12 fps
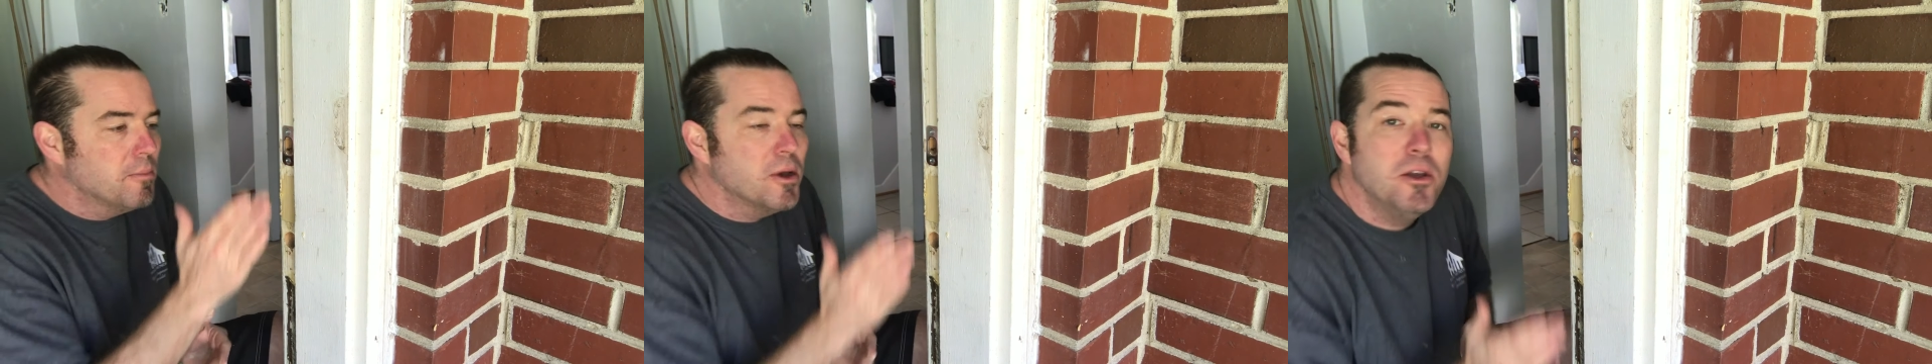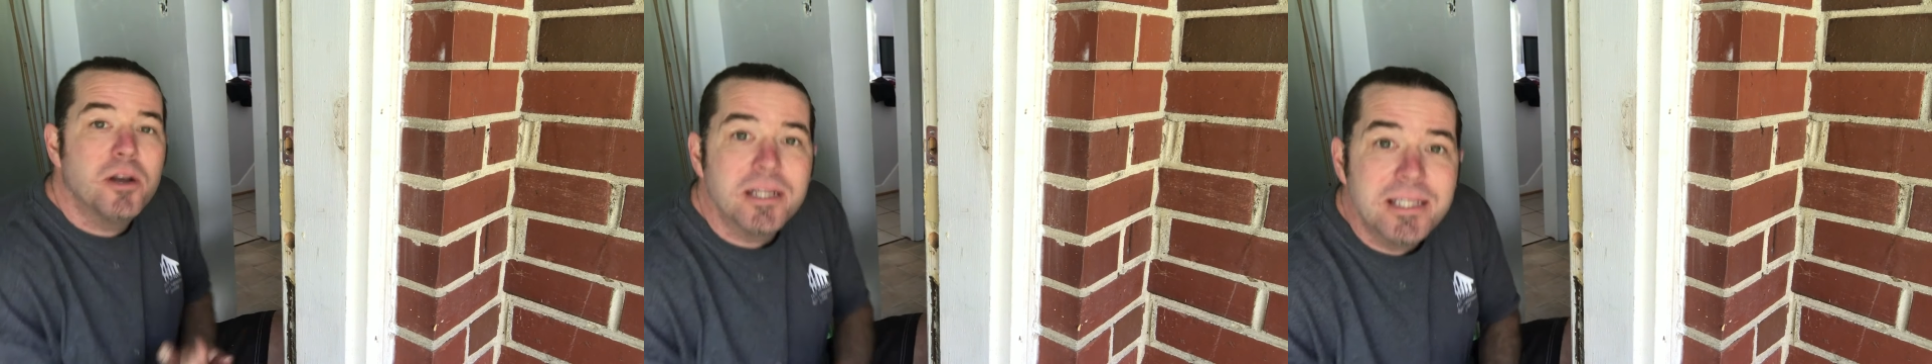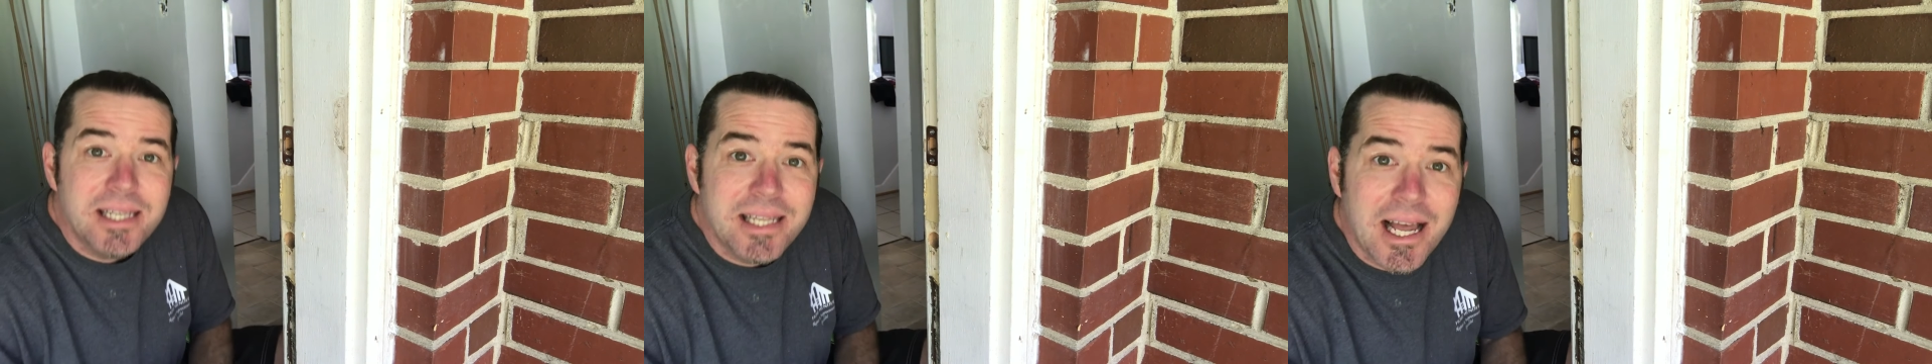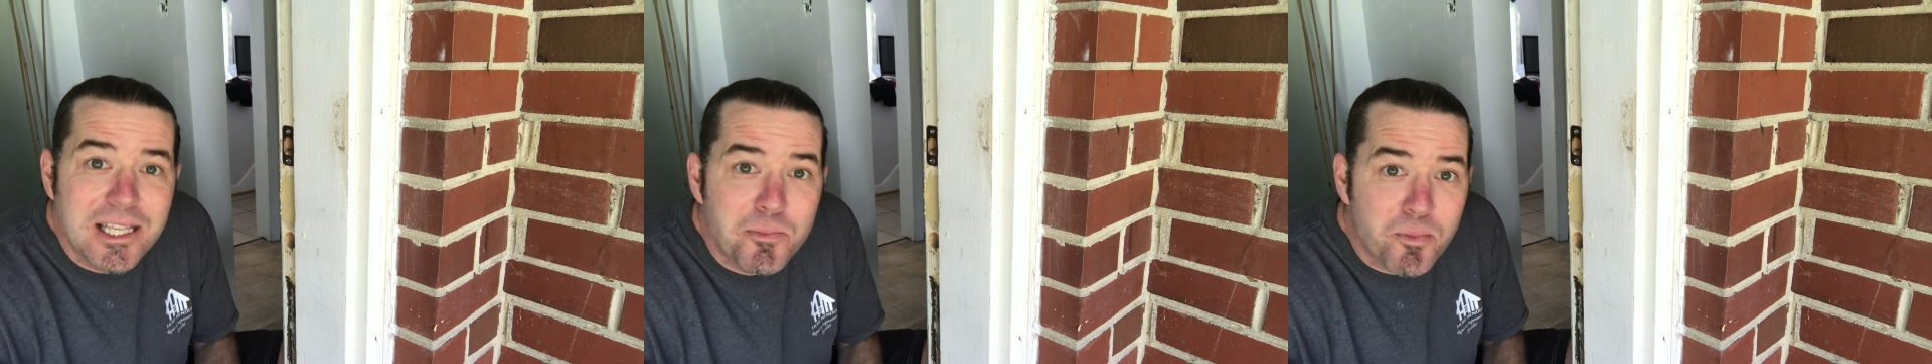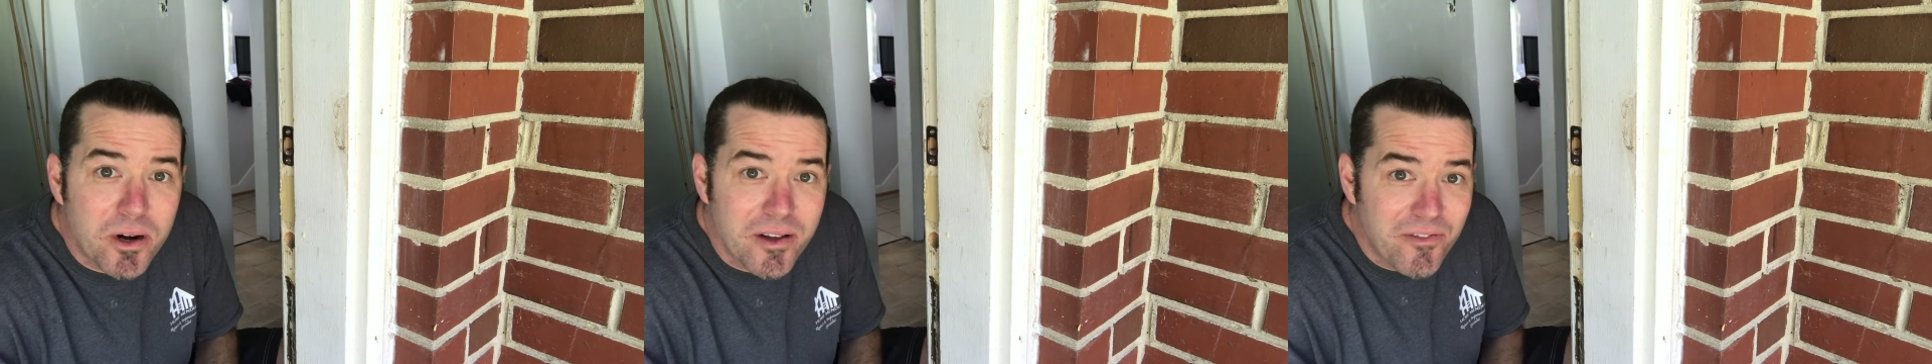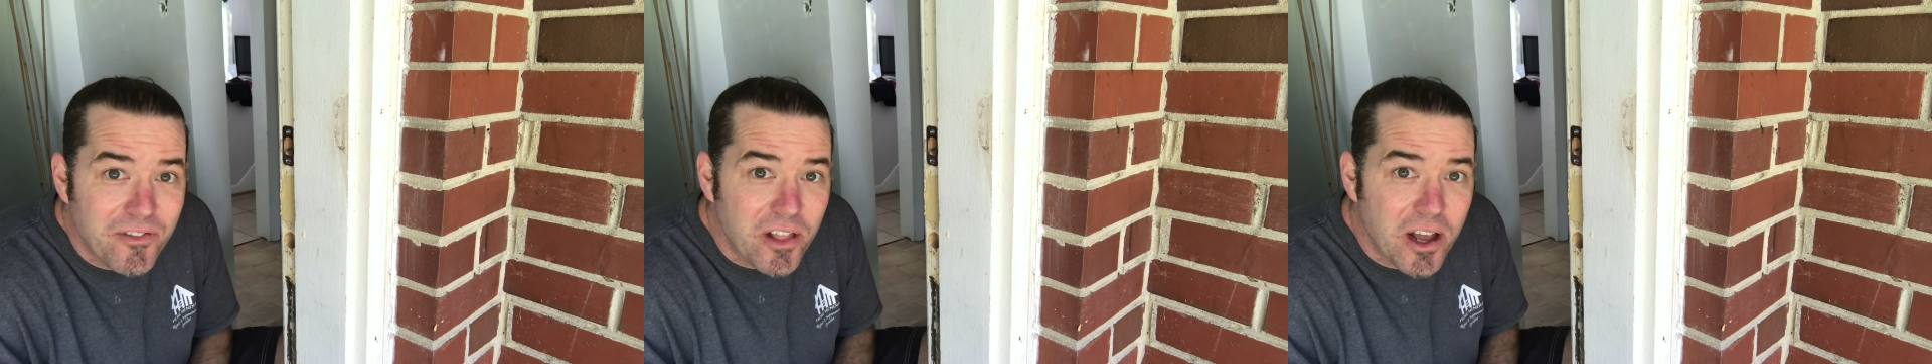But you can see that's pretty
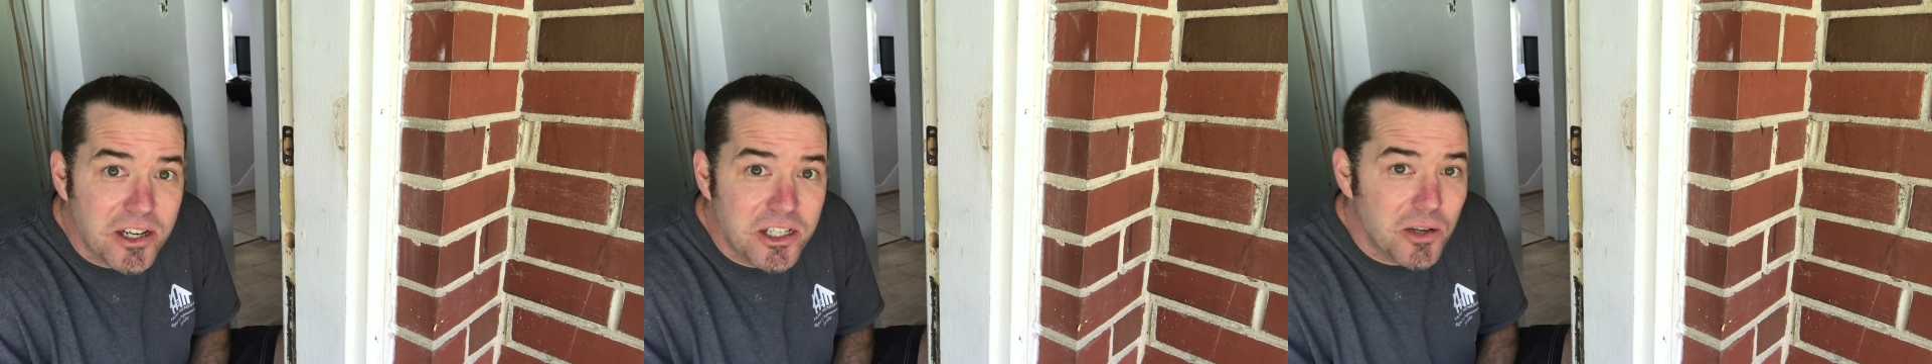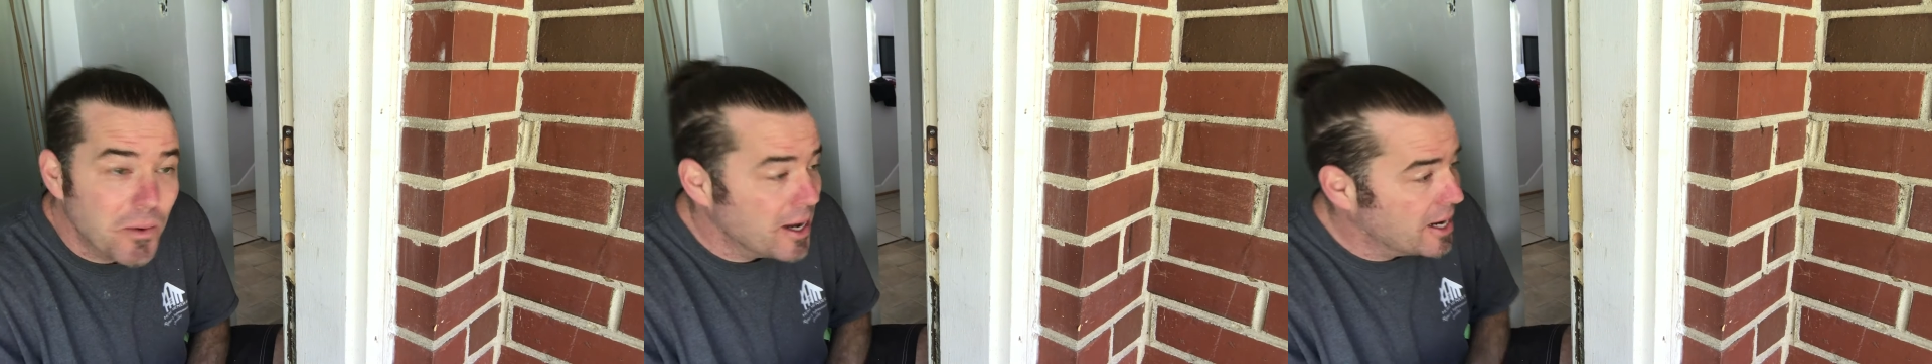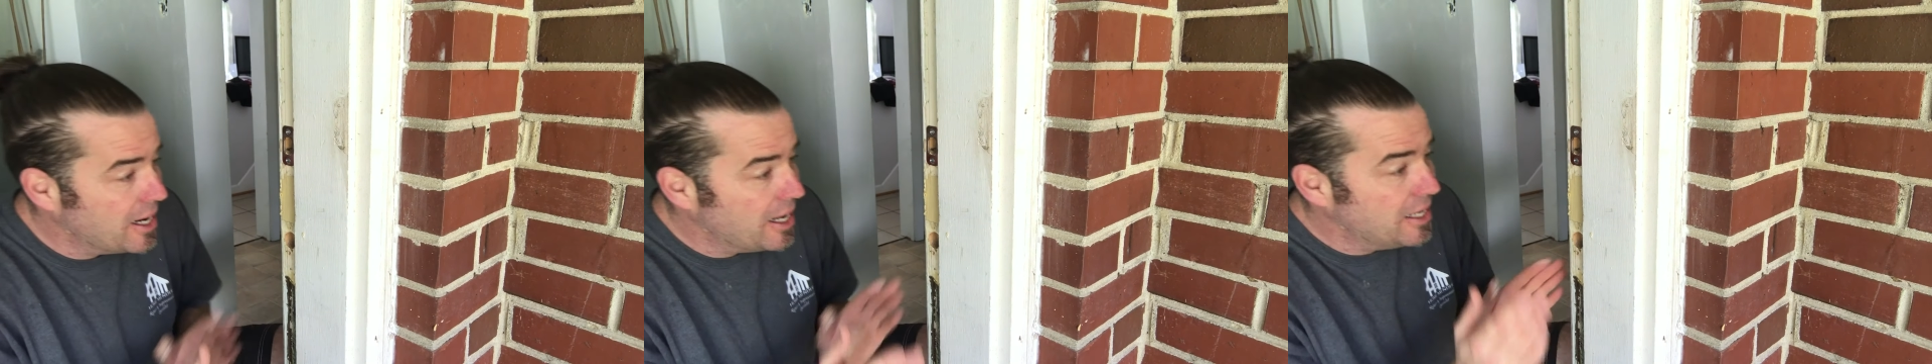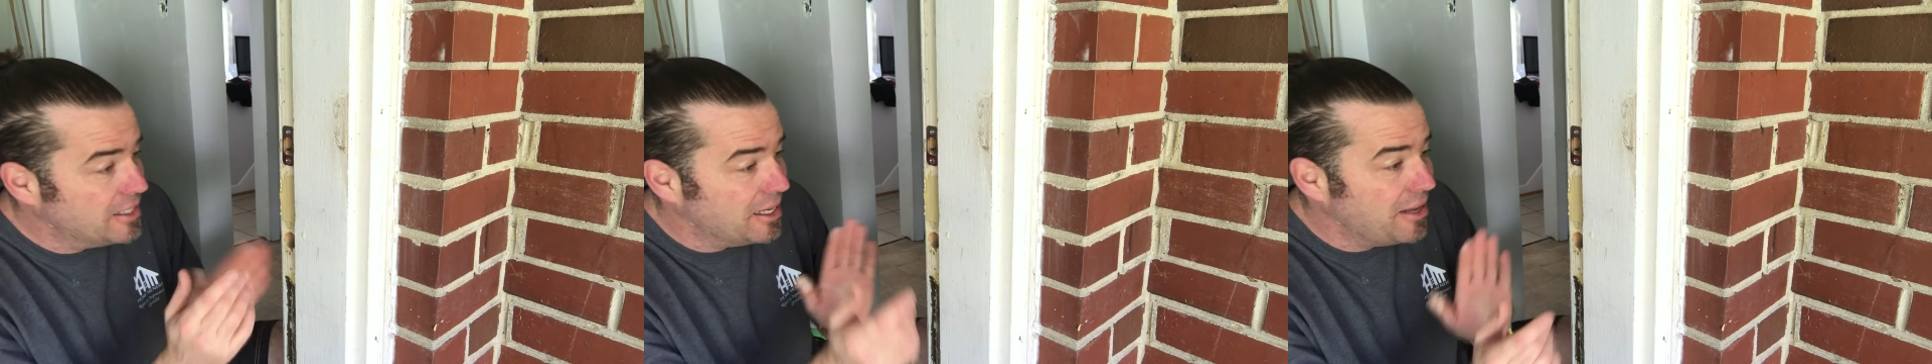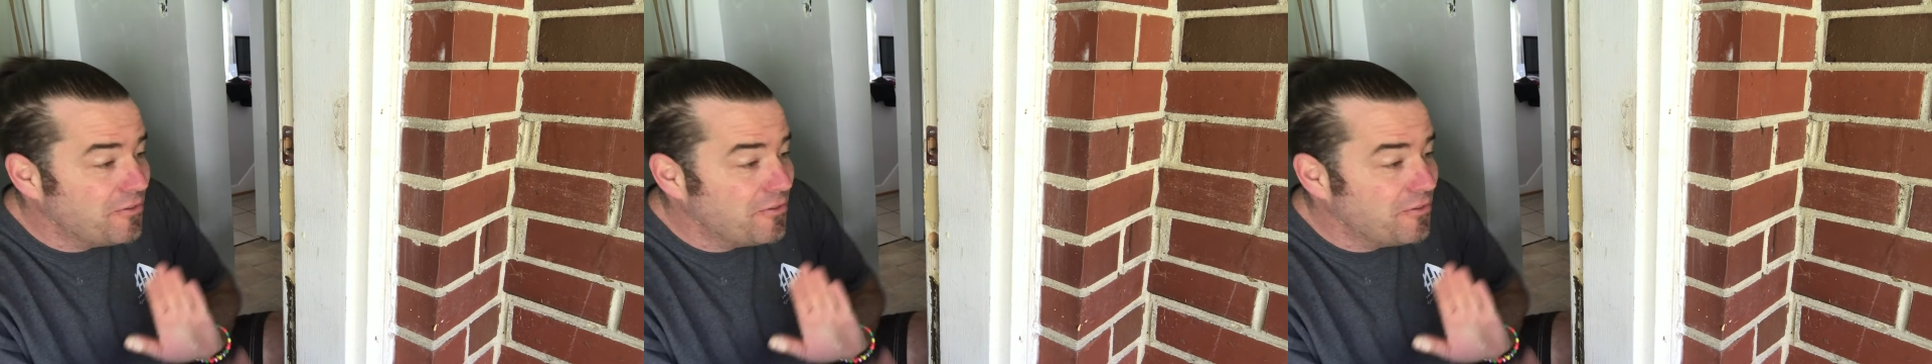flush the way it is.